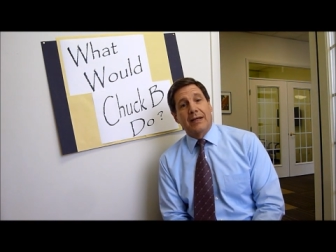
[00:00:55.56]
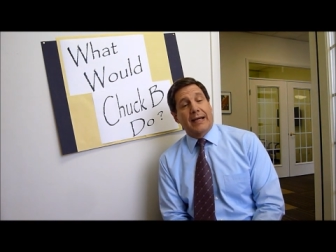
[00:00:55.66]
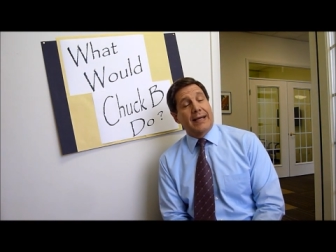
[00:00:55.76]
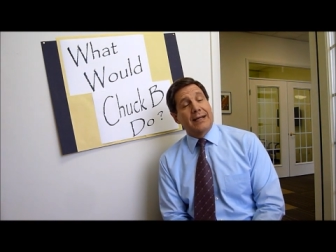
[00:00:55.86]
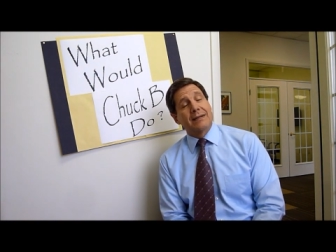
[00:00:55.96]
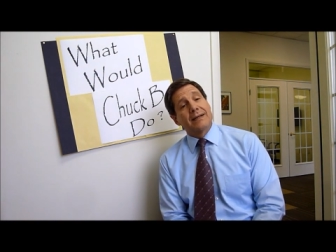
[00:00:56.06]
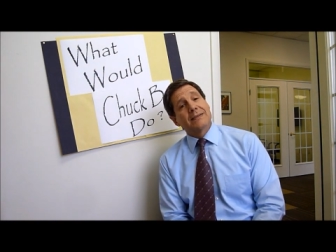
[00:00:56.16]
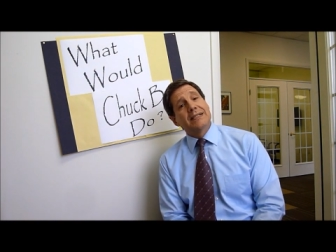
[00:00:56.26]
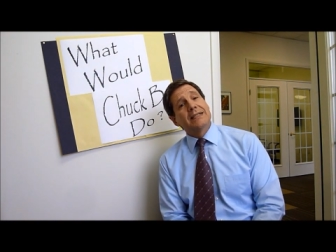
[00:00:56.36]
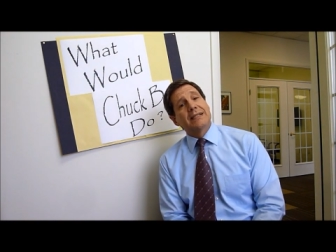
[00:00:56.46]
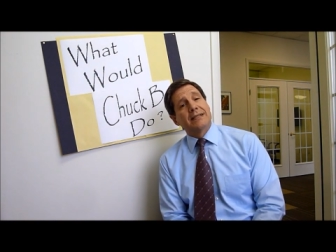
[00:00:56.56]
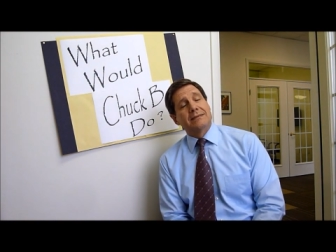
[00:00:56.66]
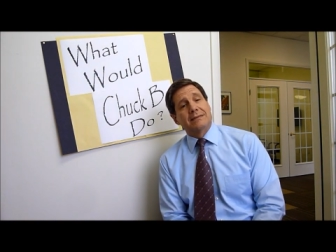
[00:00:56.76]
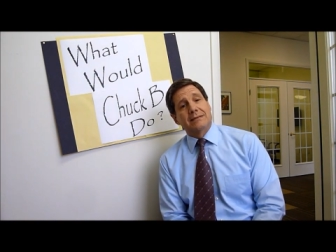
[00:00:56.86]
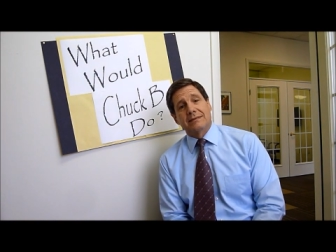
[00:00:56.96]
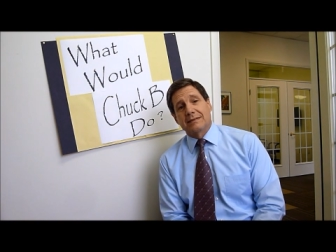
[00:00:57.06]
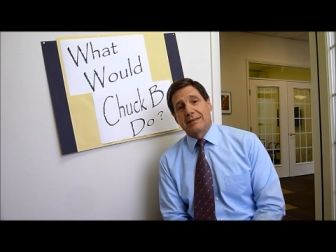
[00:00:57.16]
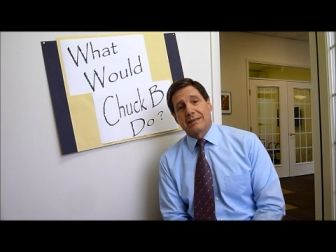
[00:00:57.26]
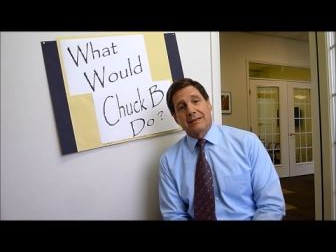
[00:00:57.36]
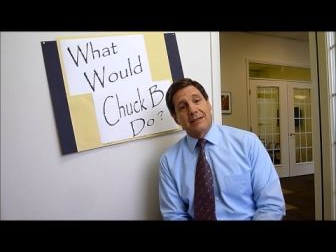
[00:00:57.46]
And I'll guarantee you that
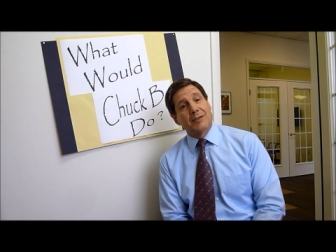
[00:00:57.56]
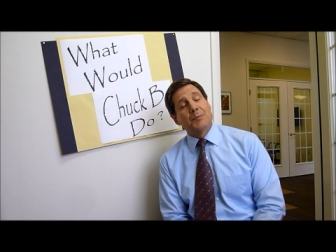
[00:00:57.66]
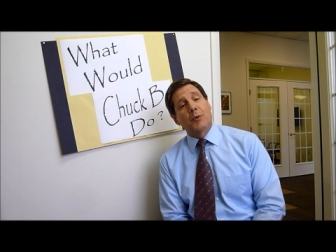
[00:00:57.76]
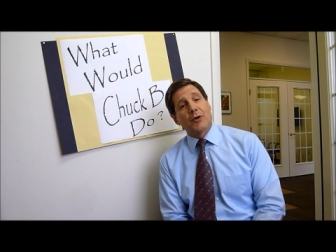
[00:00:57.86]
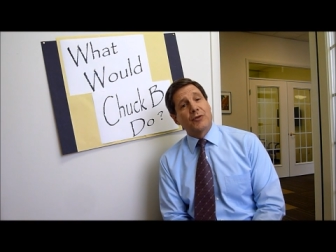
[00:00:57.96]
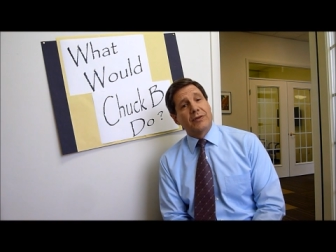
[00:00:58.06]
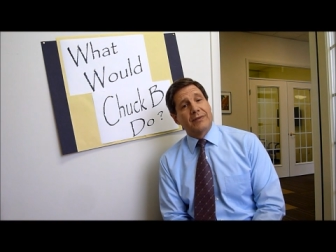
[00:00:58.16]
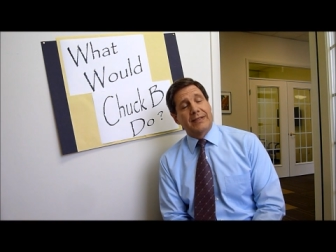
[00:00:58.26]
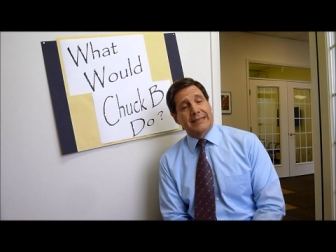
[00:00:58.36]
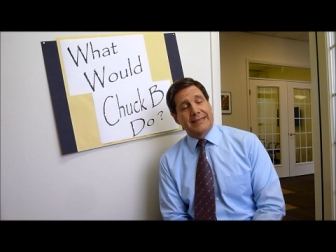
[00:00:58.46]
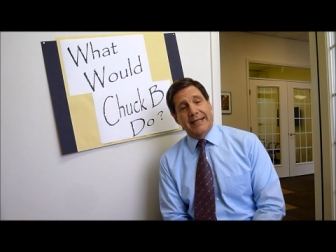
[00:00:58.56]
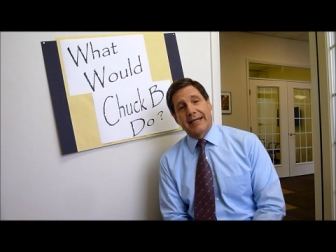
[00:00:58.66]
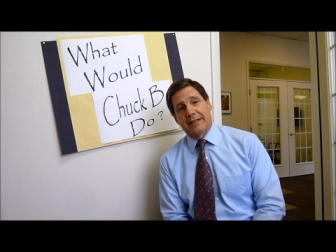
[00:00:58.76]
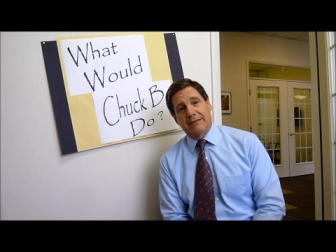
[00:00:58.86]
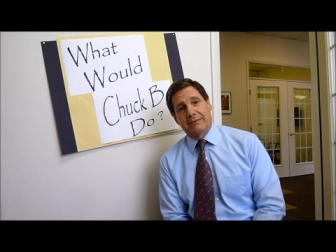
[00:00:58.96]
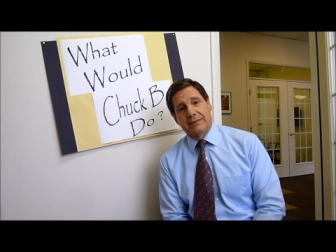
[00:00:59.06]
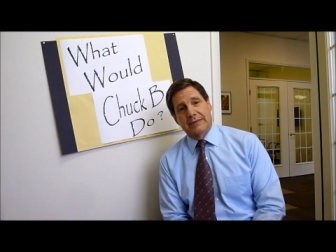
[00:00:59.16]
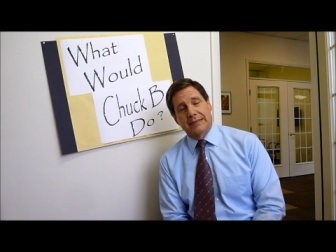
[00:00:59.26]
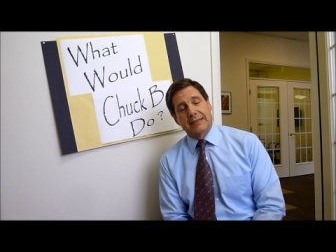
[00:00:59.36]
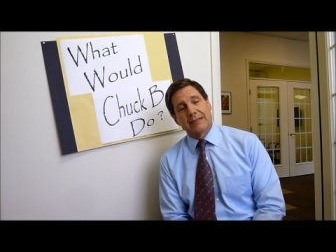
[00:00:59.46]
a good portion of it is negative.
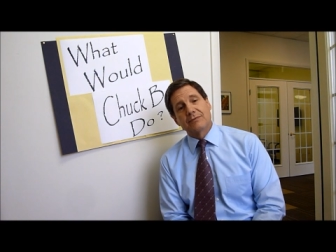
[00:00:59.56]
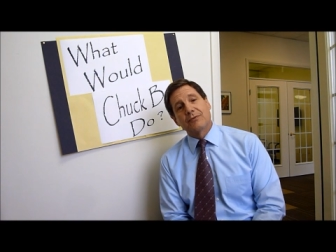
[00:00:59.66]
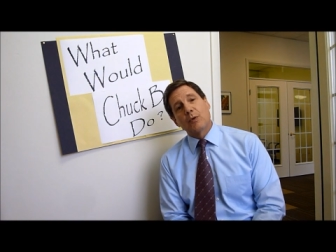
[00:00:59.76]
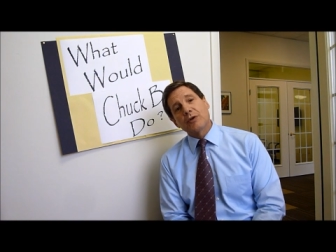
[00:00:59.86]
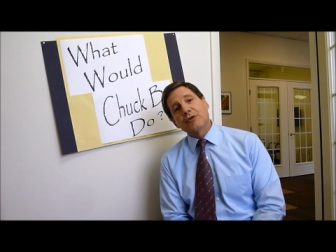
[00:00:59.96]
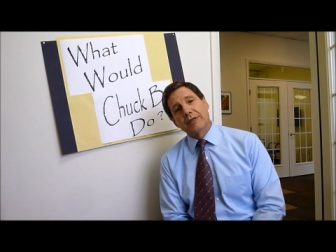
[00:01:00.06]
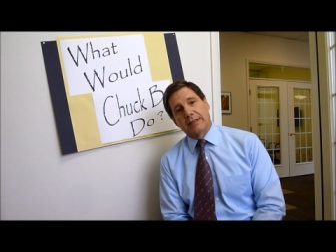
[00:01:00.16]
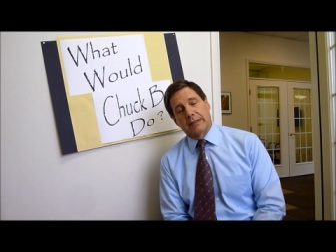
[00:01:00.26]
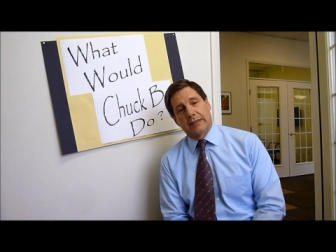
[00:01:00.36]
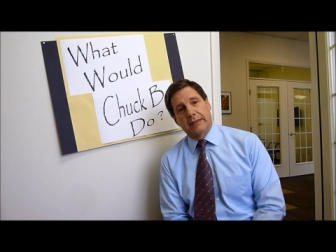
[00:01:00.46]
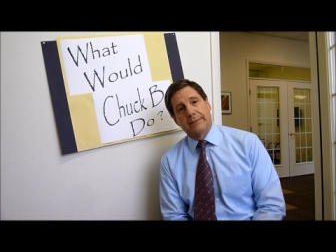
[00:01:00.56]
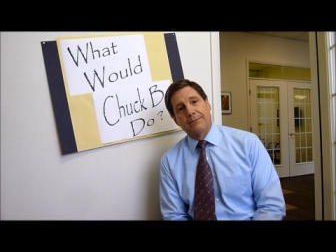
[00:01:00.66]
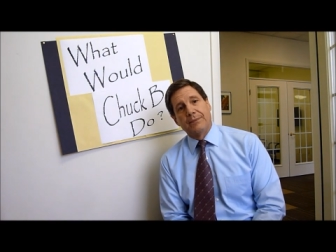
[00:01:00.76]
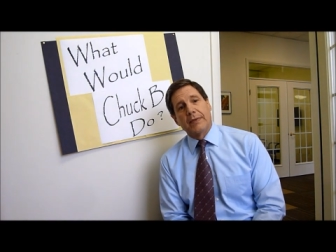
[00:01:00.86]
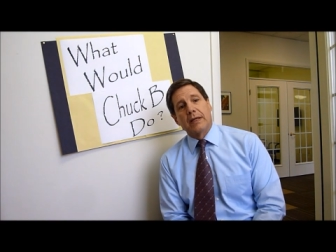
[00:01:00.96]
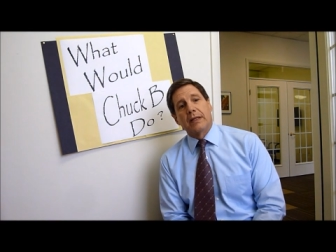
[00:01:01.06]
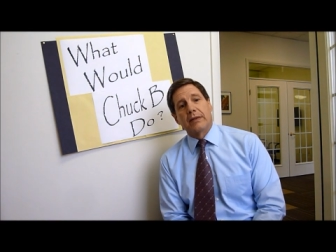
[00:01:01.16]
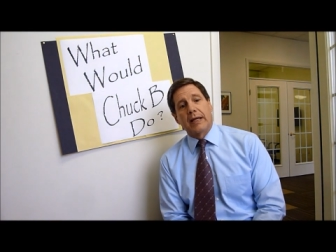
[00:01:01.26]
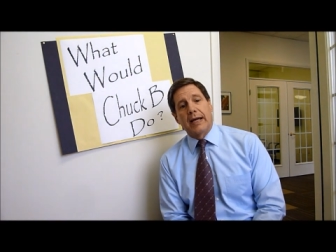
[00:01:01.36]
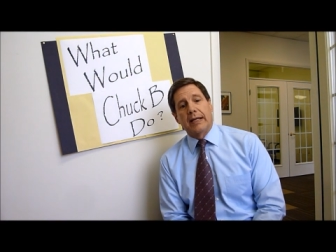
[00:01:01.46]
Unfortunately,
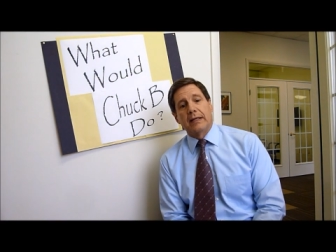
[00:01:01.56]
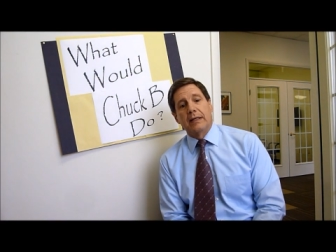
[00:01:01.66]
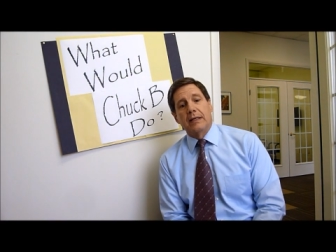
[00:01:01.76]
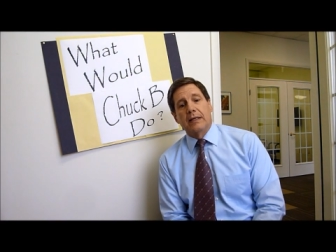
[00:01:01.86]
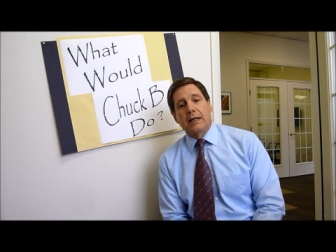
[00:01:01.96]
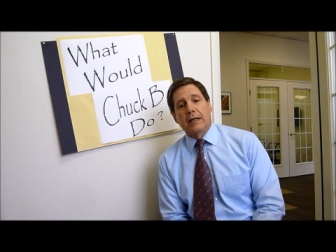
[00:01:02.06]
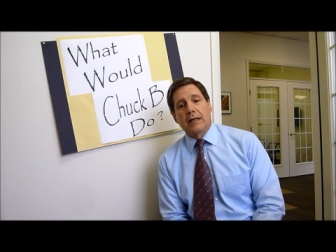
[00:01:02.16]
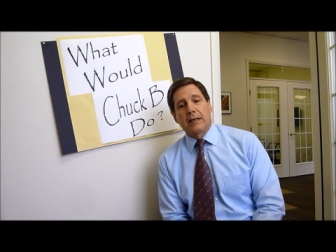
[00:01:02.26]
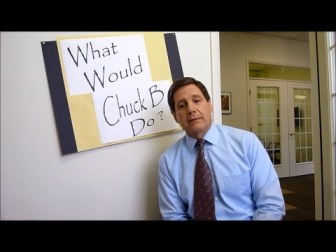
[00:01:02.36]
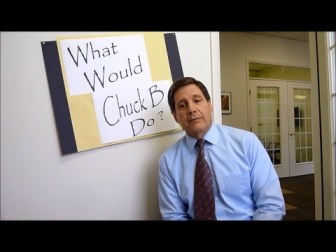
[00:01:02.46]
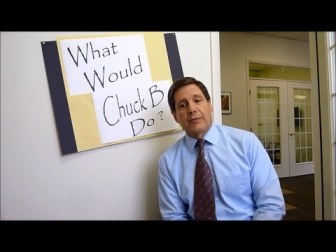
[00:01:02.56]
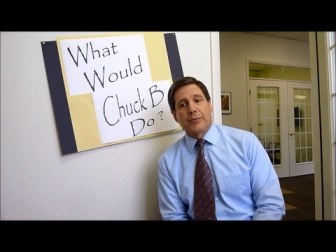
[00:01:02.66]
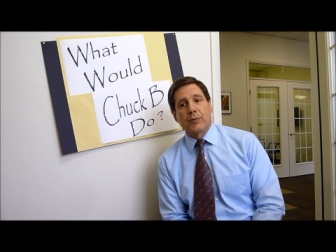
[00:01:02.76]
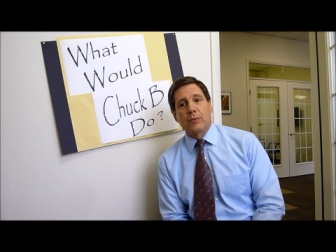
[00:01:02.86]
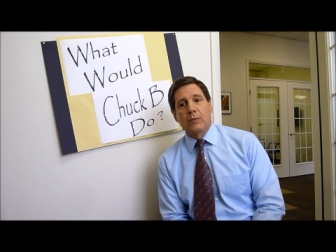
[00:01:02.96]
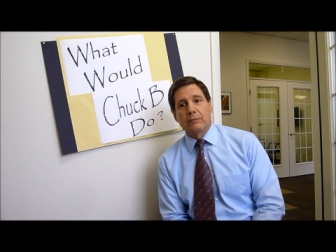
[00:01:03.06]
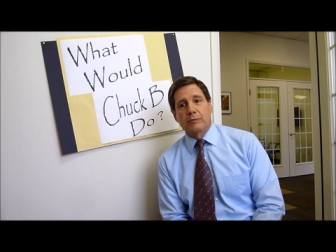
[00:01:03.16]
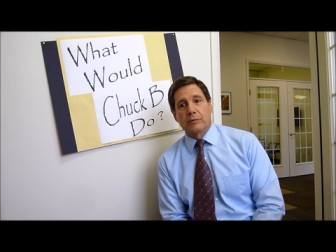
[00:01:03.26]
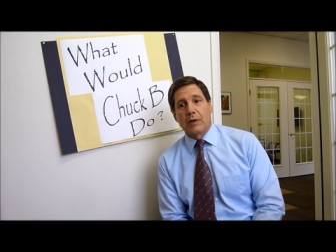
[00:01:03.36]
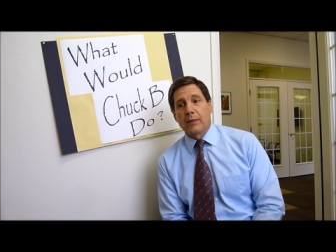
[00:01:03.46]
that uh, through
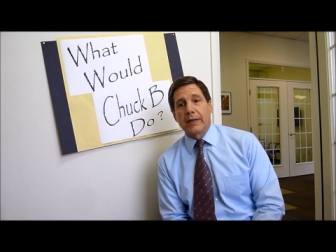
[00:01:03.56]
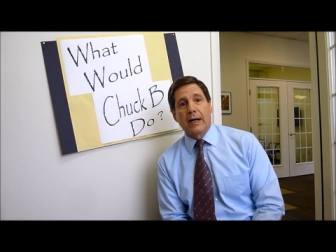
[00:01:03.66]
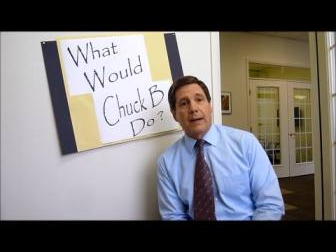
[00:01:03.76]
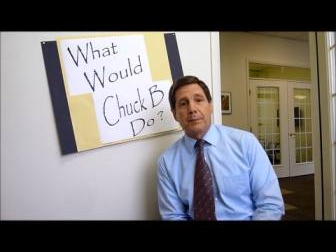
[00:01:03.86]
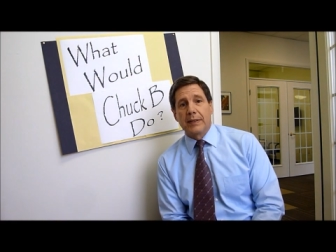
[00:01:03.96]
growing up